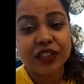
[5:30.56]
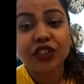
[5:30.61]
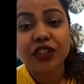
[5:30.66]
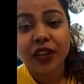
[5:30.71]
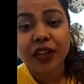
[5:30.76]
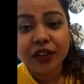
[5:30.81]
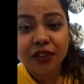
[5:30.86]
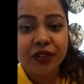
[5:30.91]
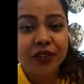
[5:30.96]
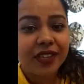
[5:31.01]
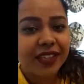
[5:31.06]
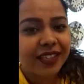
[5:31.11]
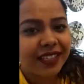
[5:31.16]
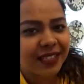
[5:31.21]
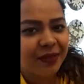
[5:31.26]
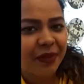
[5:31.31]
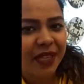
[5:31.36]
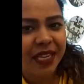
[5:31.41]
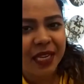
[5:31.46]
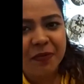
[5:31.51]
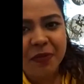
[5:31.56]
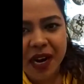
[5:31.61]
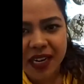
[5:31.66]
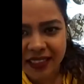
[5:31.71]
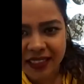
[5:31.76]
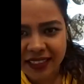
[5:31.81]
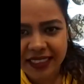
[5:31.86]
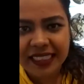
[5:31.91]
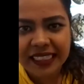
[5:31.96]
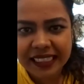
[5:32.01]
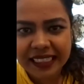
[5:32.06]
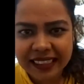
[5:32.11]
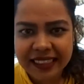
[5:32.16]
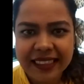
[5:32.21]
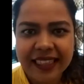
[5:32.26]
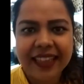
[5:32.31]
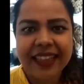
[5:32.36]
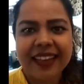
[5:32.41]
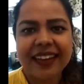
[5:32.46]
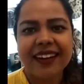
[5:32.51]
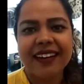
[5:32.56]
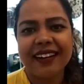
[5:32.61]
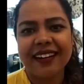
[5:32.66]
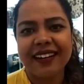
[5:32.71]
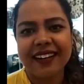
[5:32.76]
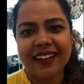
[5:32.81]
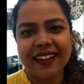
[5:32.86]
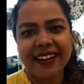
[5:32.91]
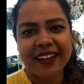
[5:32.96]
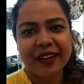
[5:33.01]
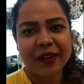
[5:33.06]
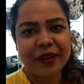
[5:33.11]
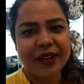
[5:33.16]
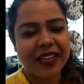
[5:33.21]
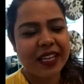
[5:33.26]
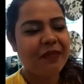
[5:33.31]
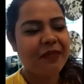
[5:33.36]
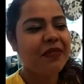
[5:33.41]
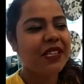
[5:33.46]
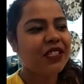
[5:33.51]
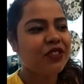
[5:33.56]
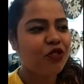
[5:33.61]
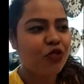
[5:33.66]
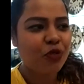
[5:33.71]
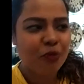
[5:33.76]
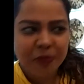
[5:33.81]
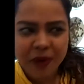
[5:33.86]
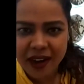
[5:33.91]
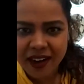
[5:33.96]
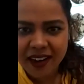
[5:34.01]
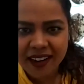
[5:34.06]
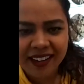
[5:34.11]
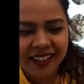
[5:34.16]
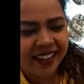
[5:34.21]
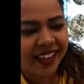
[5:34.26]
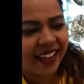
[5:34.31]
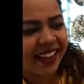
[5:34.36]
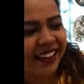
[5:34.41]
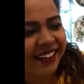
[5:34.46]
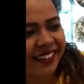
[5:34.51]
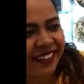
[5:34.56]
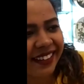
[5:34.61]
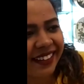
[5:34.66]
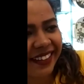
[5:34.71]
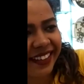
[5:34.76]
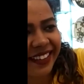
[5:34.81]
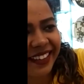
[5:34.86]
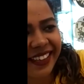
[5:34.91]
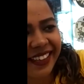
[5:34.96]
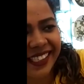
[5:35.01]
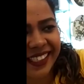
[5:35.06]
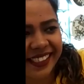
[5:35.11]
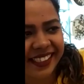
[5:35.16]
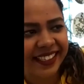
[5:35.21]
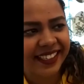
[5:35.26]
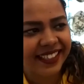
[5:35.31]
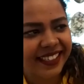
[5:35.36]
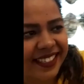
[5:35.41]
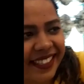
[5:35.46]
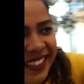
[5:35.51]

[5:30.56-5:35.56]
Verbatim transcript: generous makeup artists. Her good name is Rupa, and here she is.